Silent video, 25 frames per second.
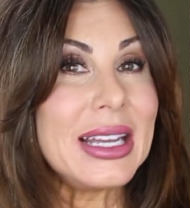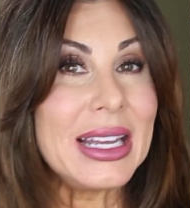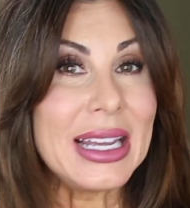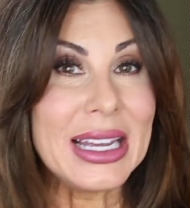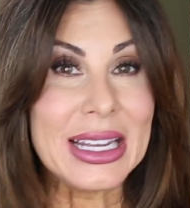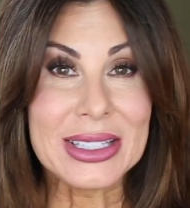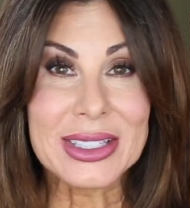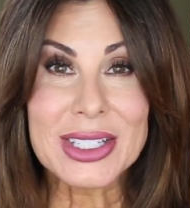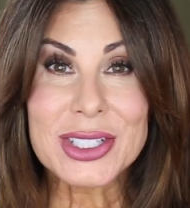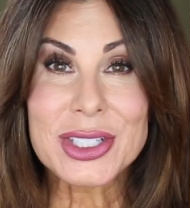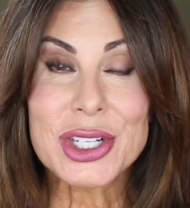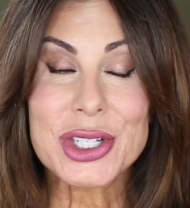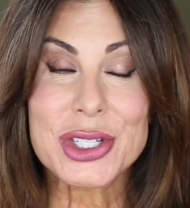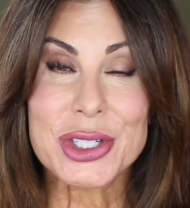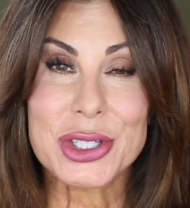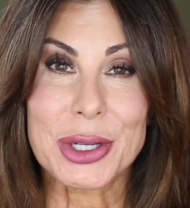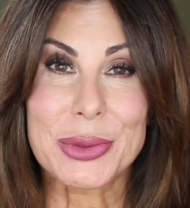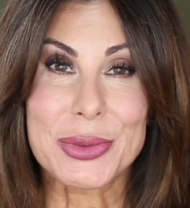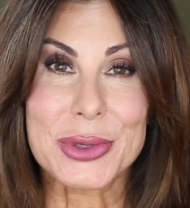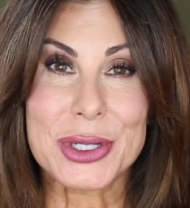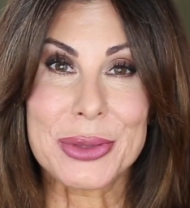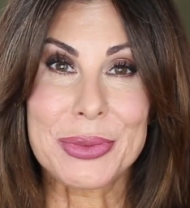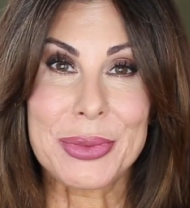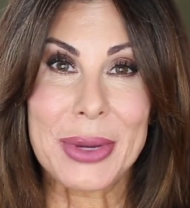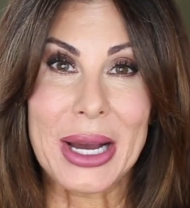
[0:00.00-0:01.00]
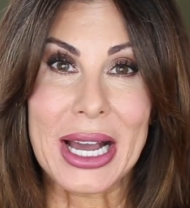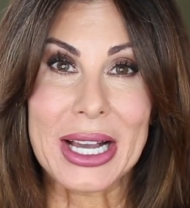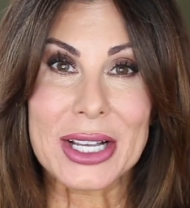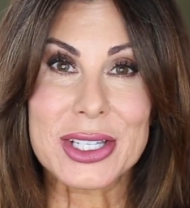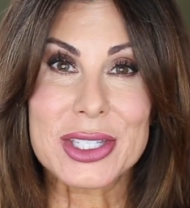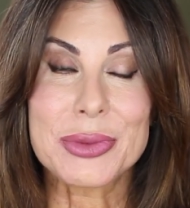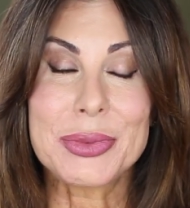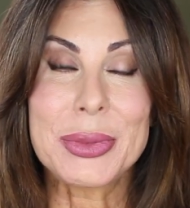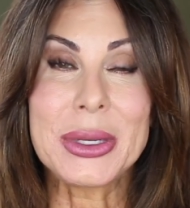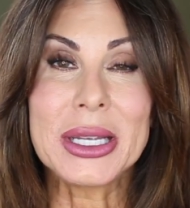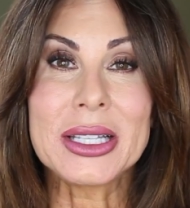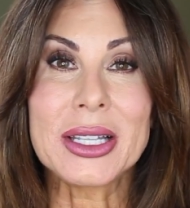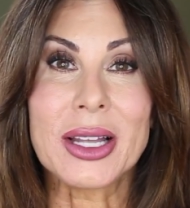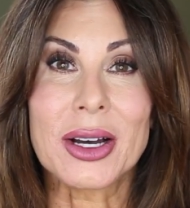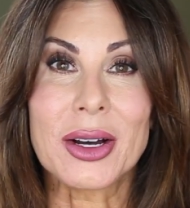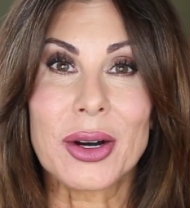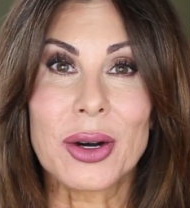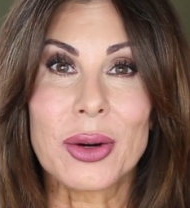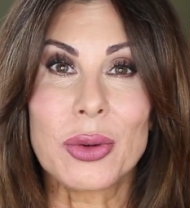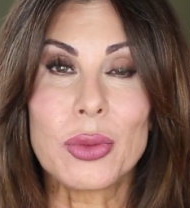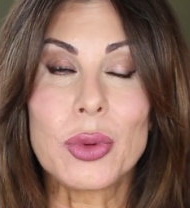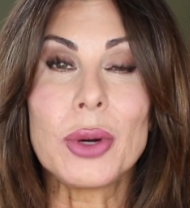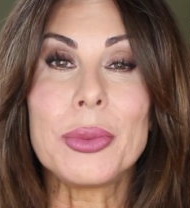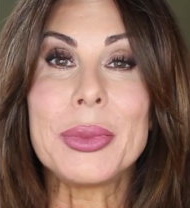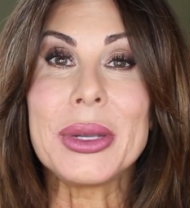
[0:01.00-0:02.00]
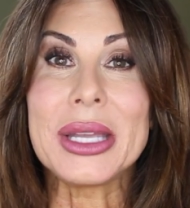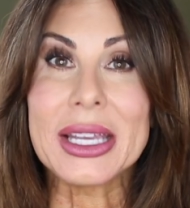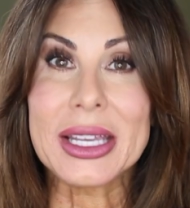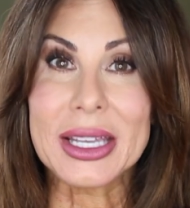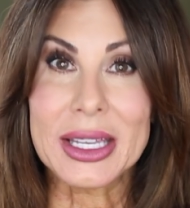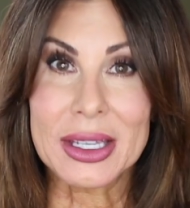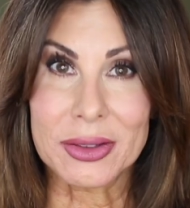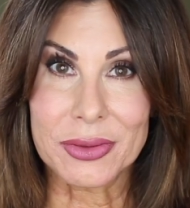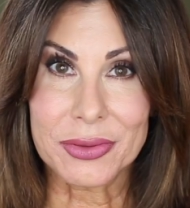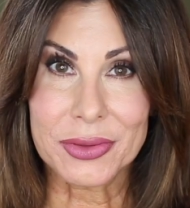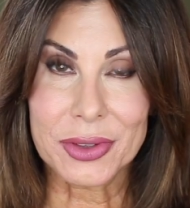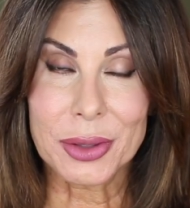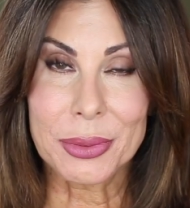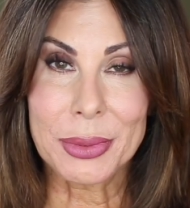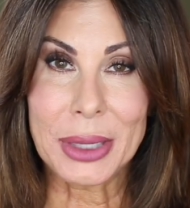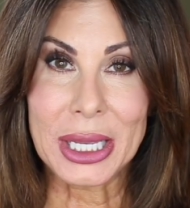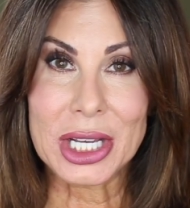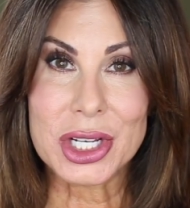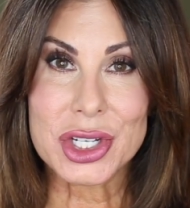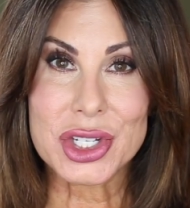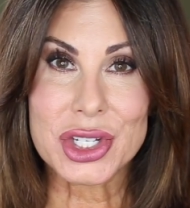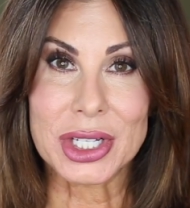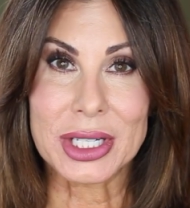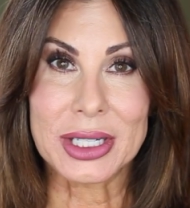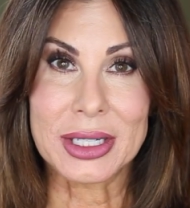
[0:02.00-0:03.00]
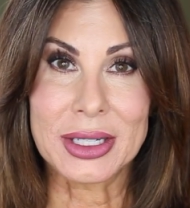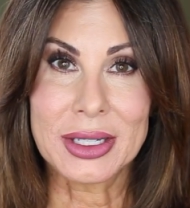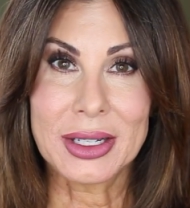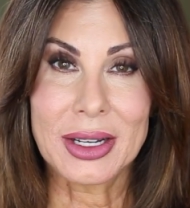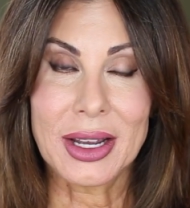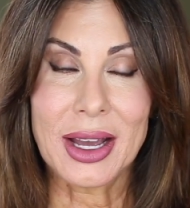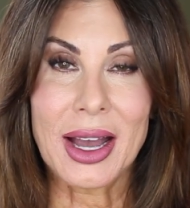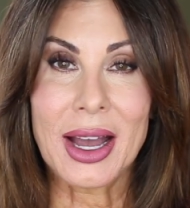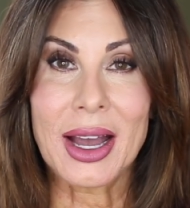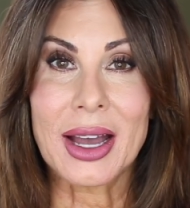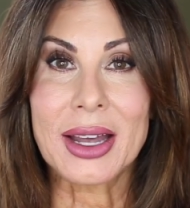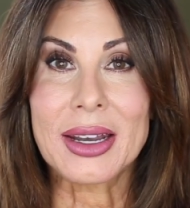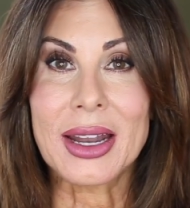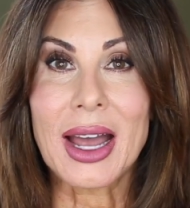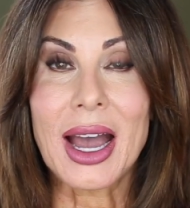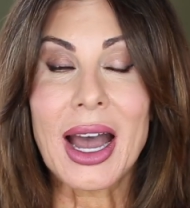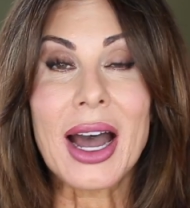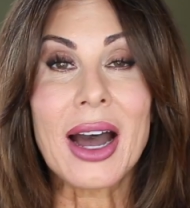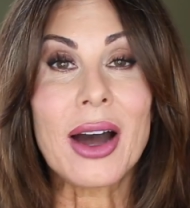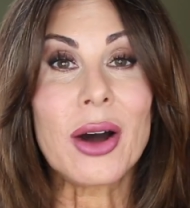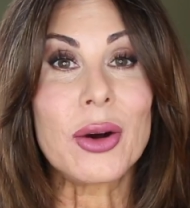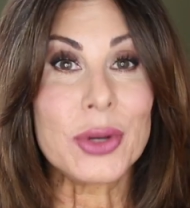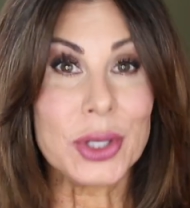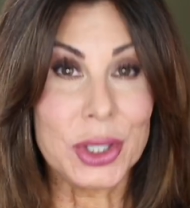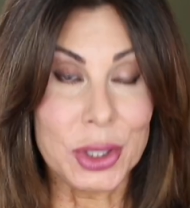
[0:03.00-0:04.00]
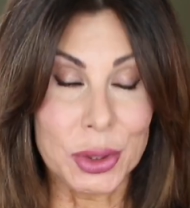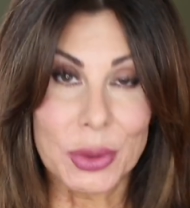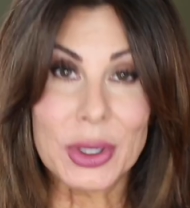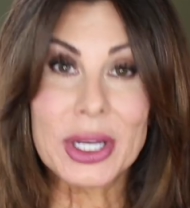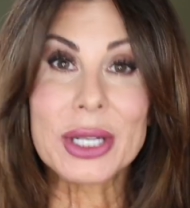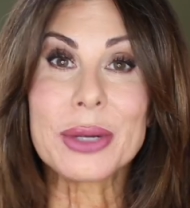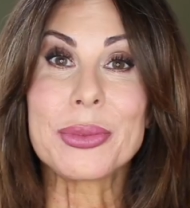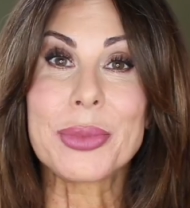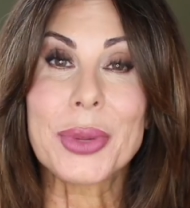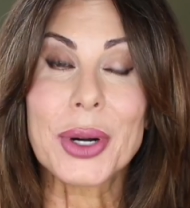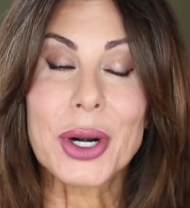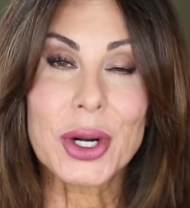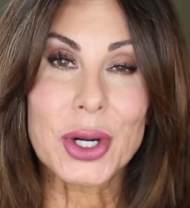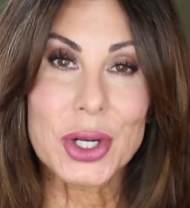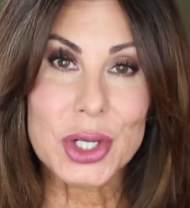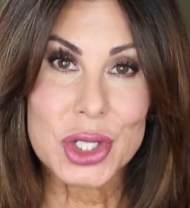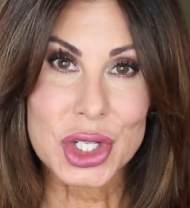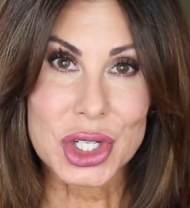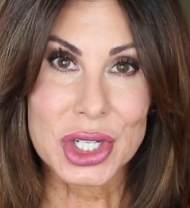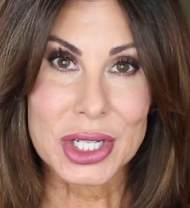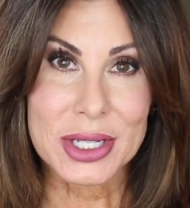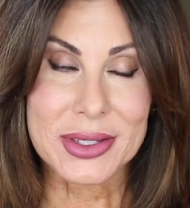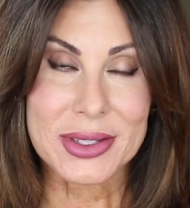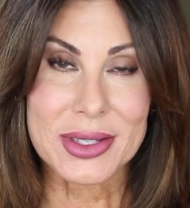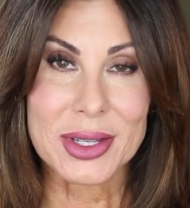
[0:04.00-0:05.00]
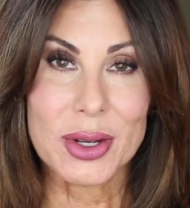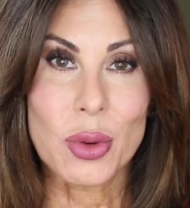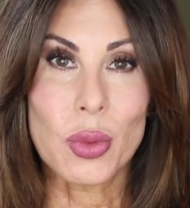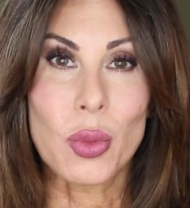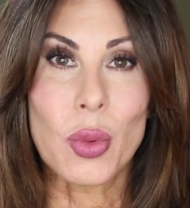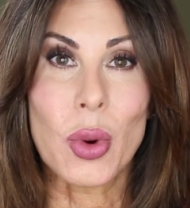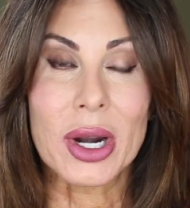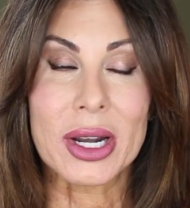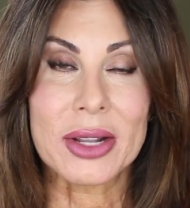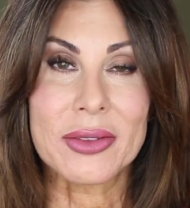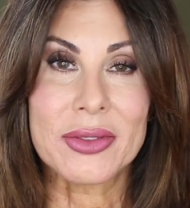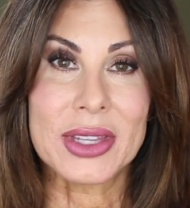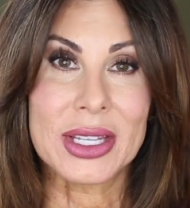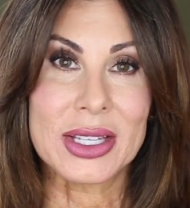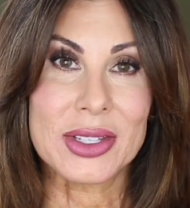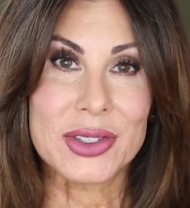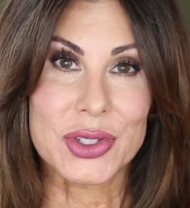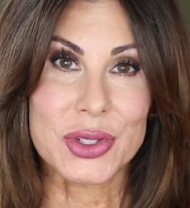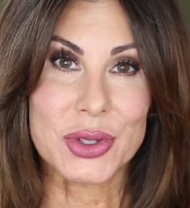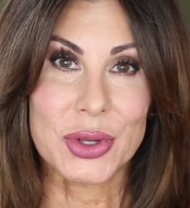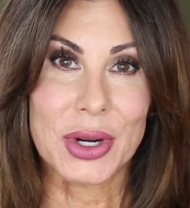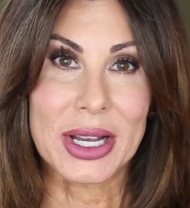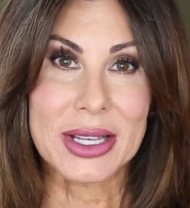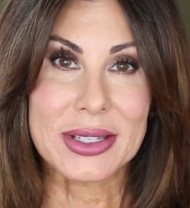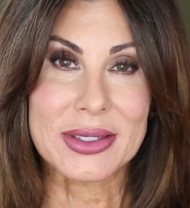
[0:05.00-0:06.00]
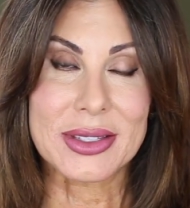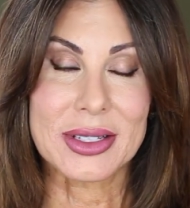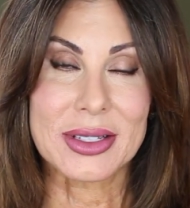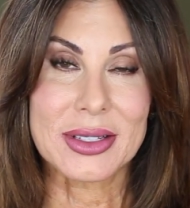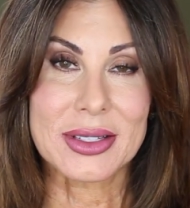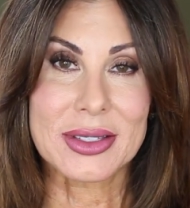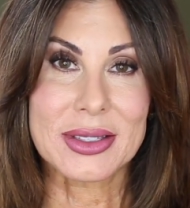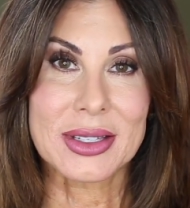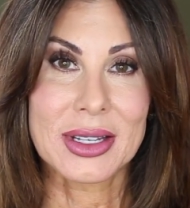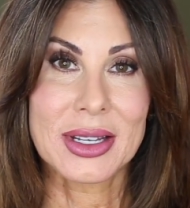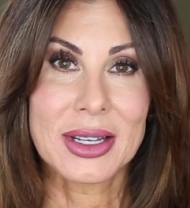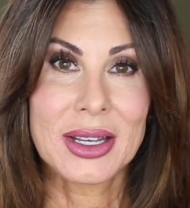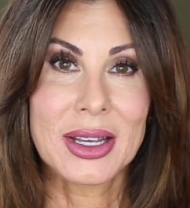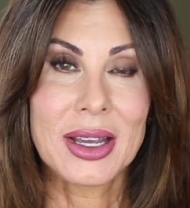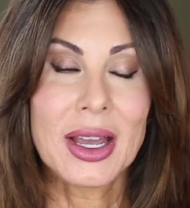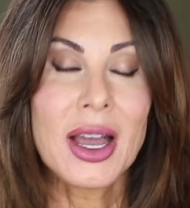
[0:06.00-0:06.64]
In the description box below will be information on how you can purchase one of these dresses.